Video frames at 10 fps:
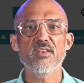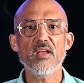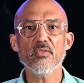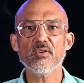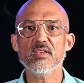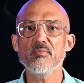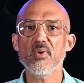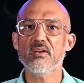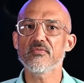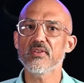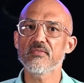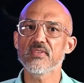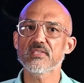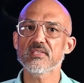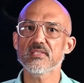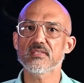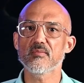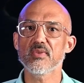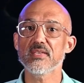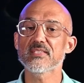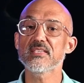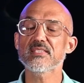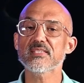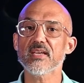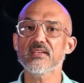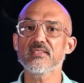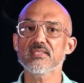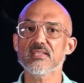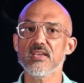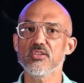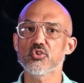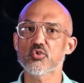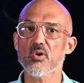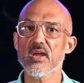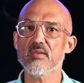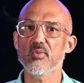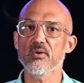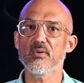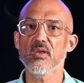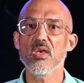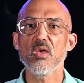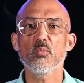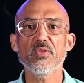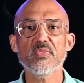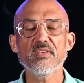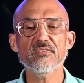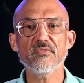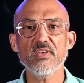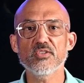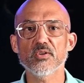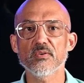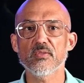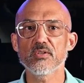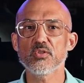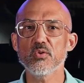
Another key benefit of this system is the second stage drying mode. With this feature, the